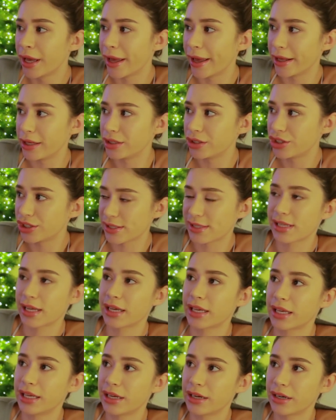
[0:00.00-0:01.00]
And just
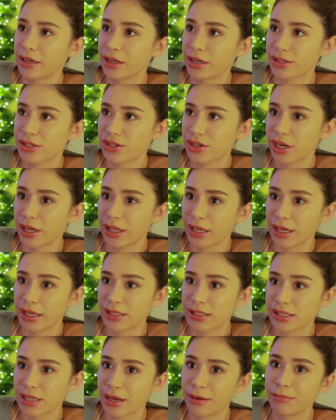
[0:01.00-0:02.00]
like here in Australia,
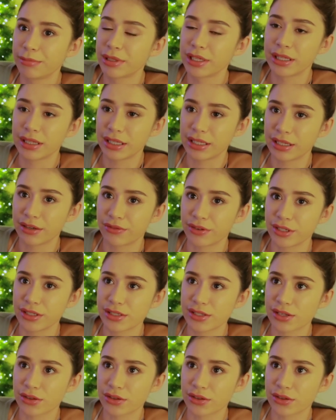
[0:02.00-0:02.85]
it's completely different.